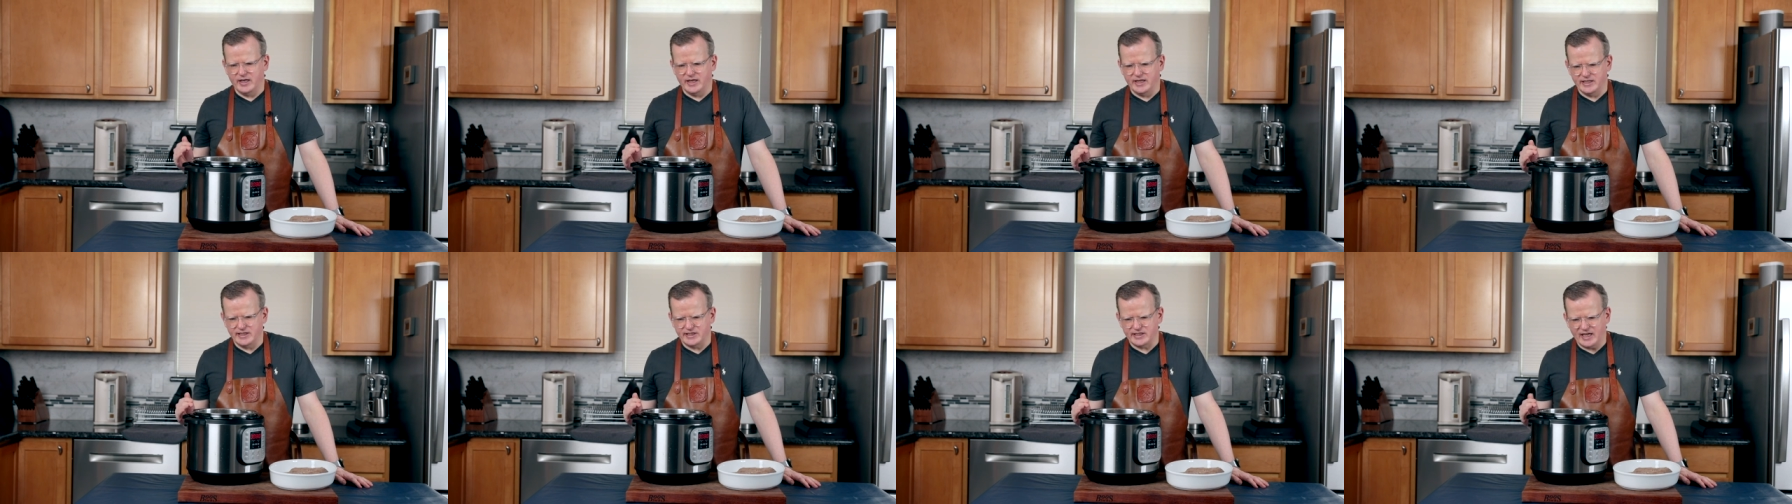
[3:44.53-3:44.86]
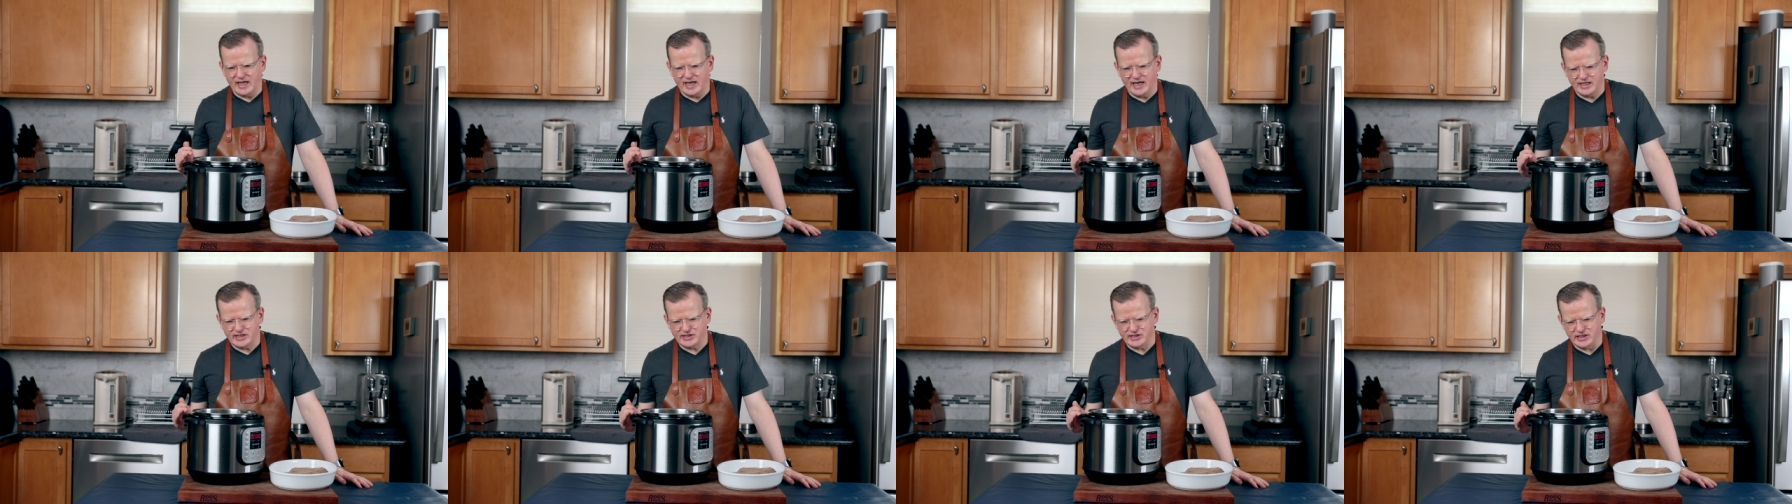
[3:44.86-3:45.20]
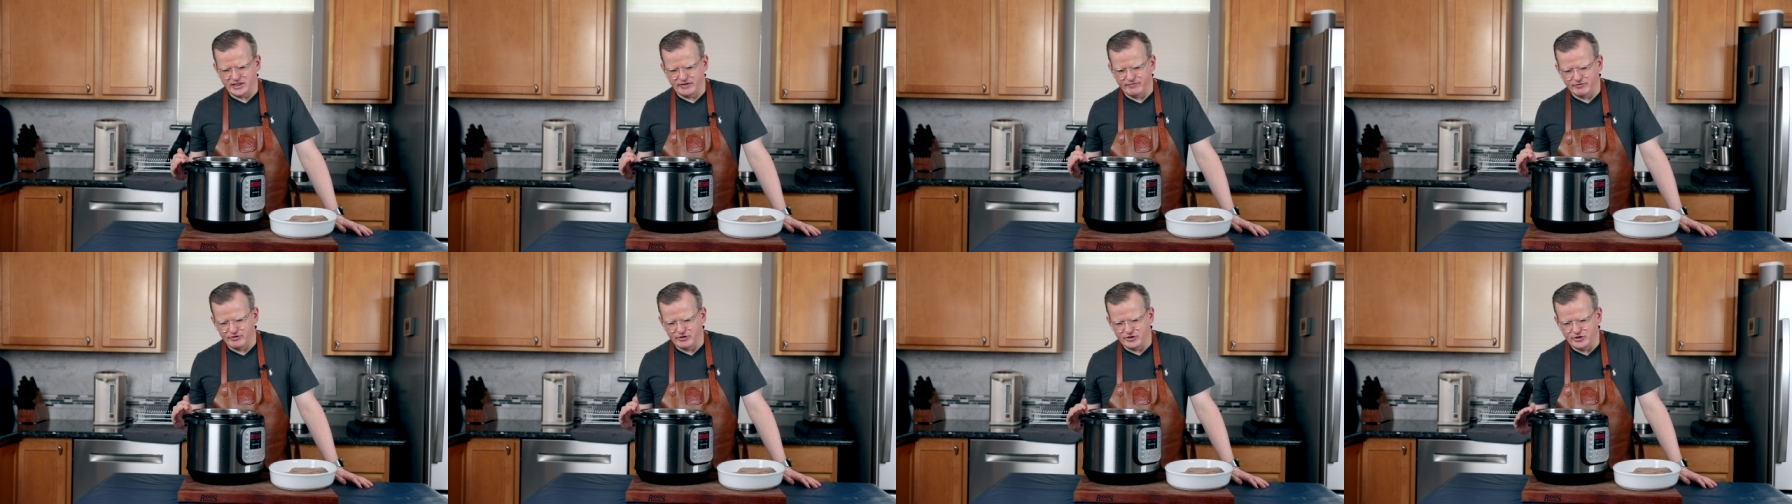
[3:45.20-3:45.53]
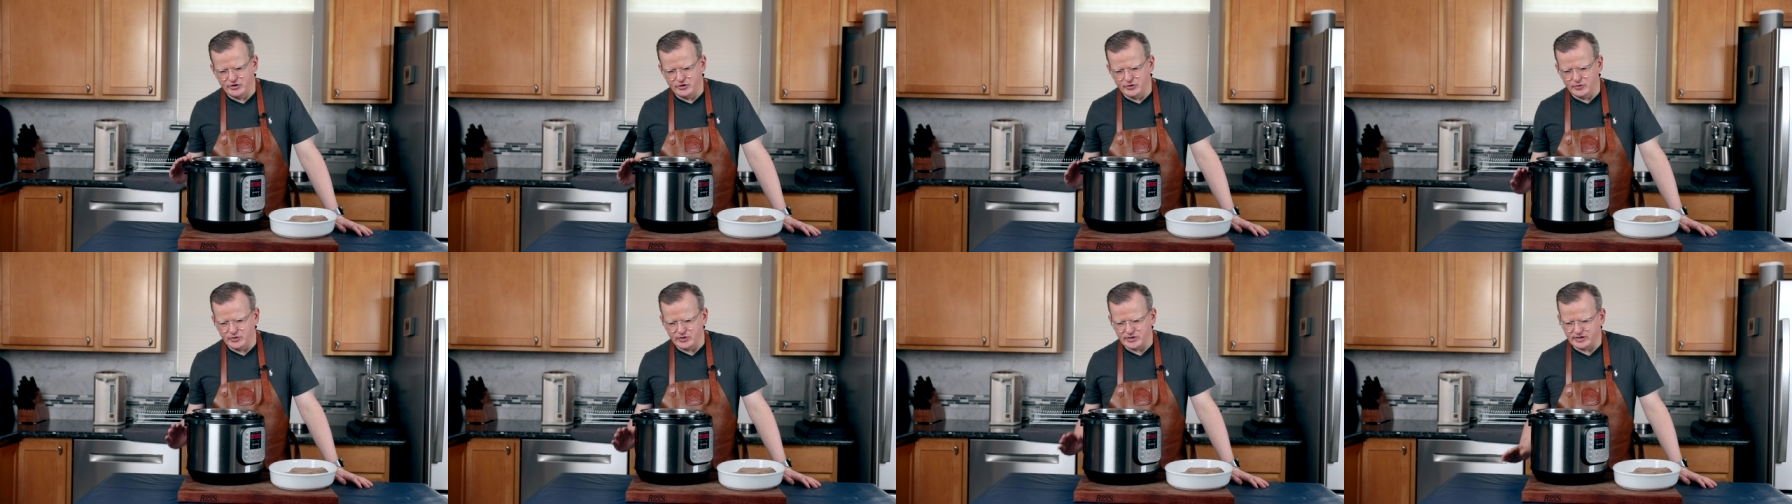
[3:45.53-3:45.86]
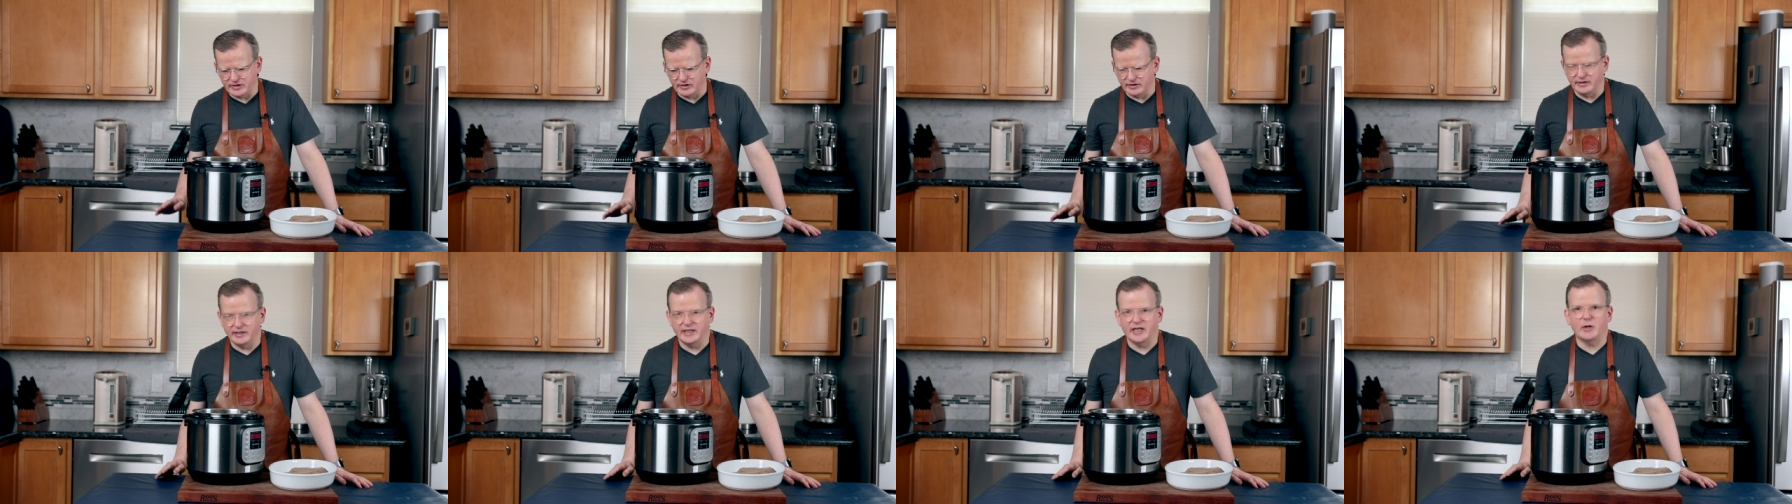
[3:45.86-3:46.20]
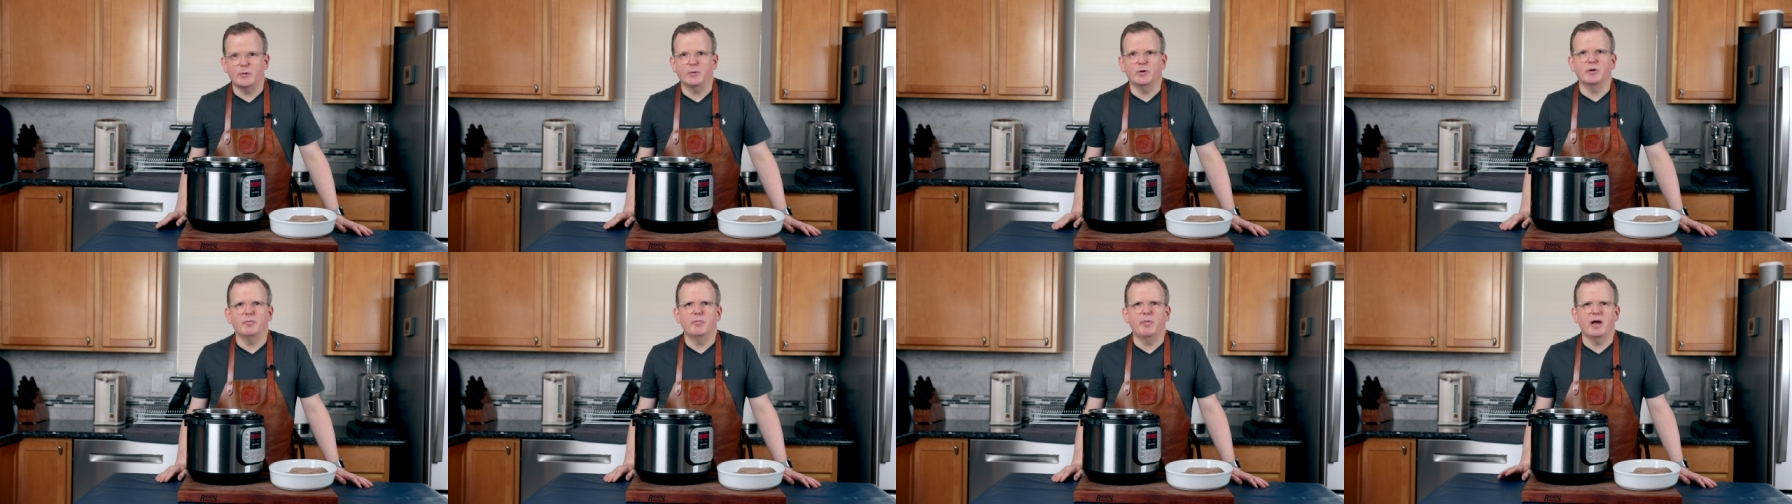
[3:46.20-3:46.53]
is actually reduce the
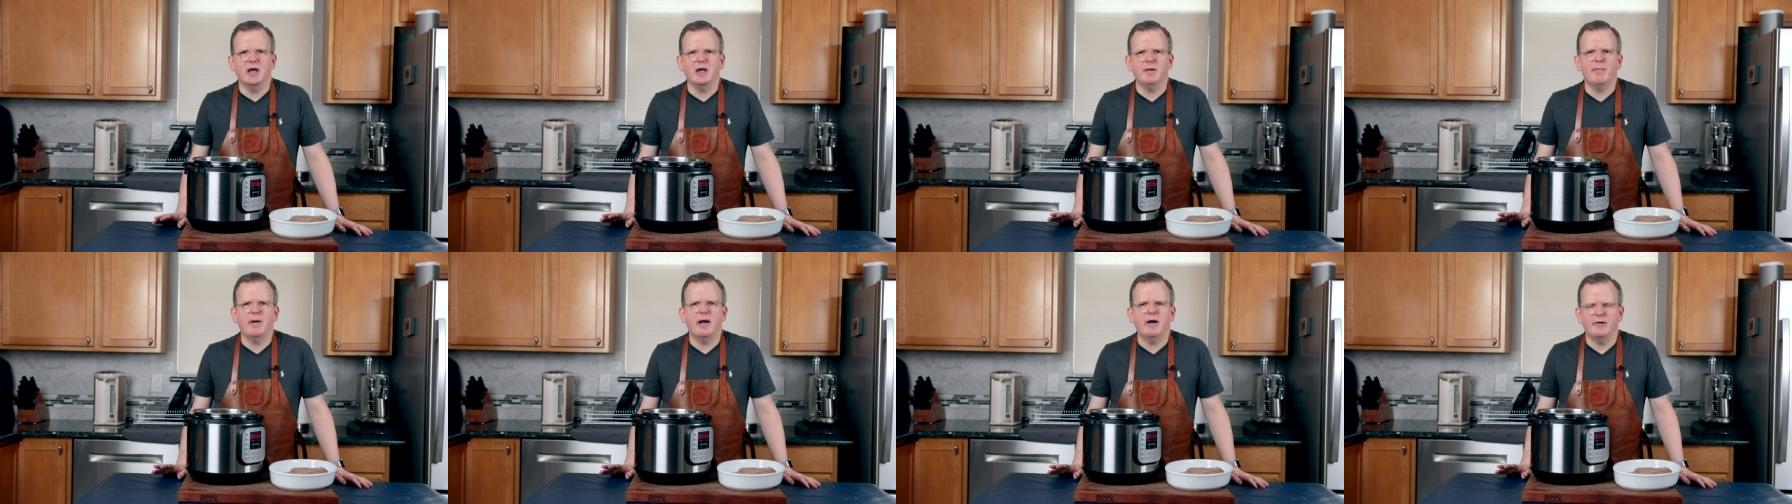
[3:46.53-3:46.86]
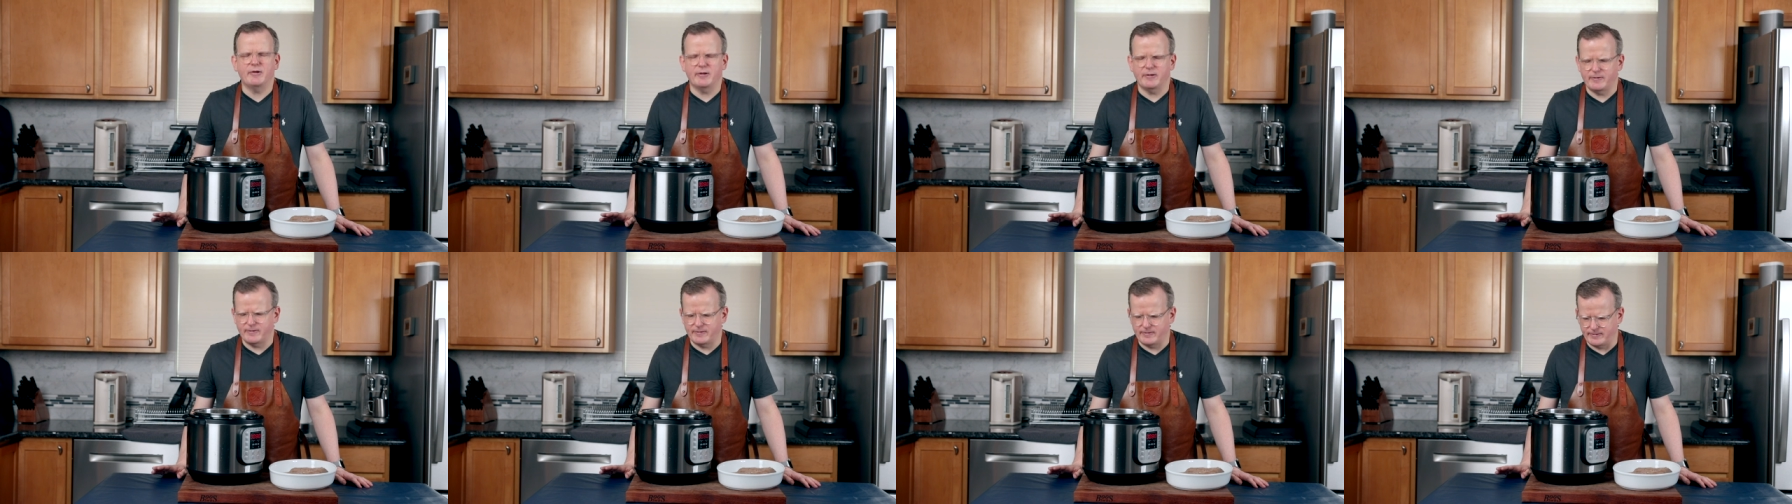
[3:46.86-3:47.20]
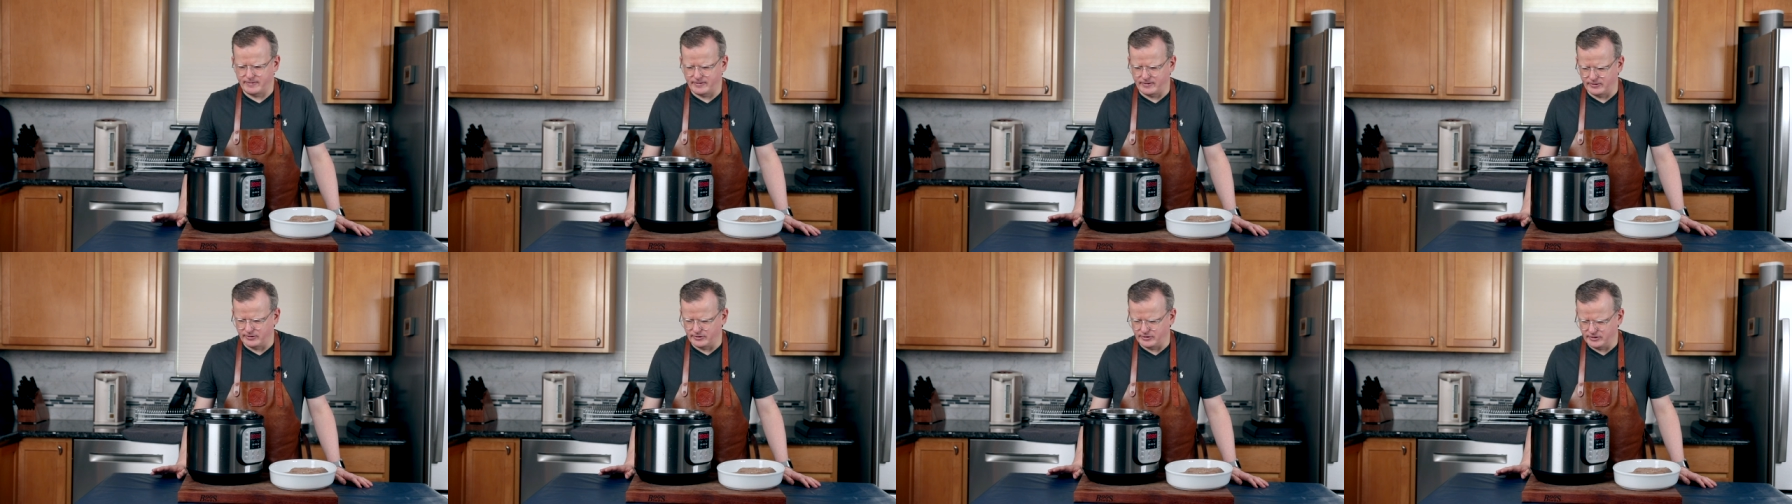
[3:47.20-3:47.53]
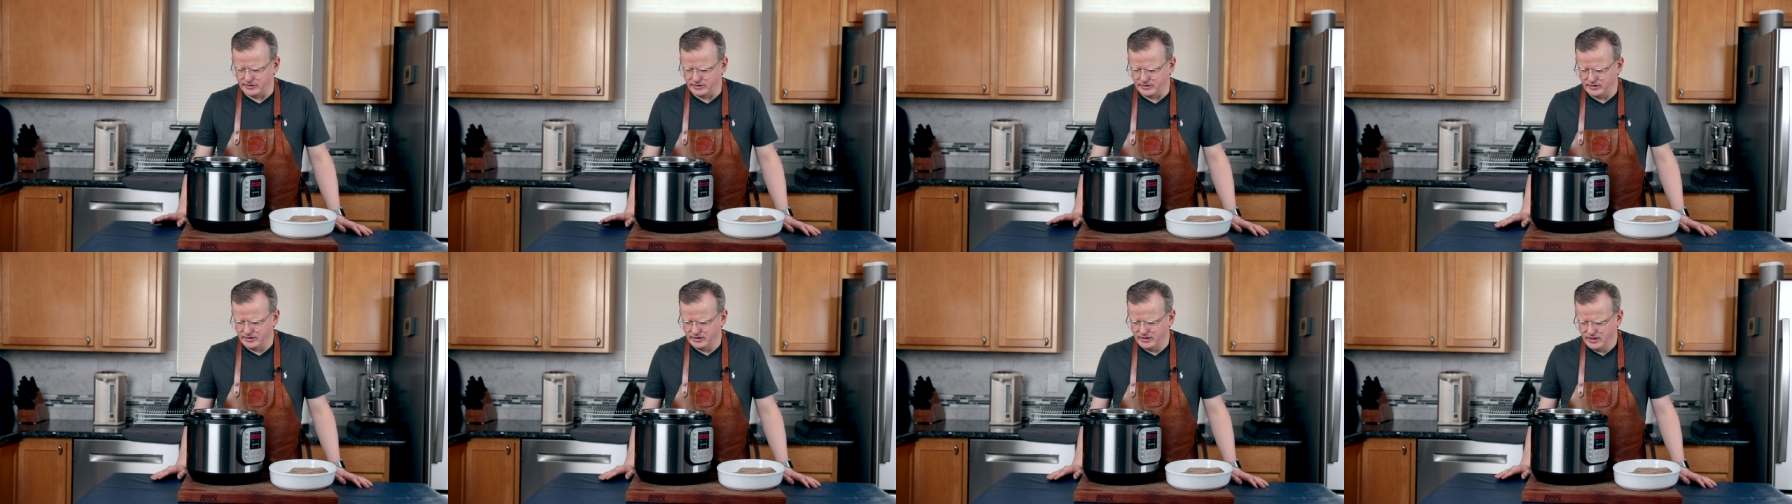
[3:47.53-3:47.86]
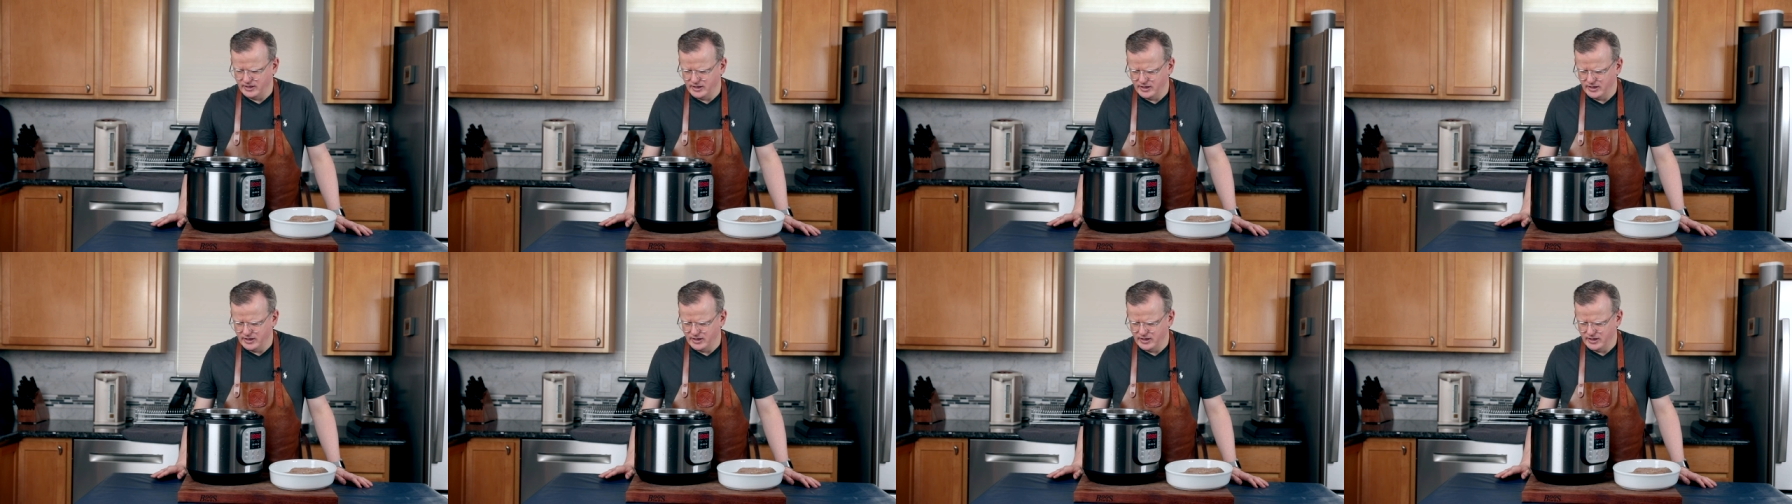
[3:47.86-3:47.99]
liquid by about a third.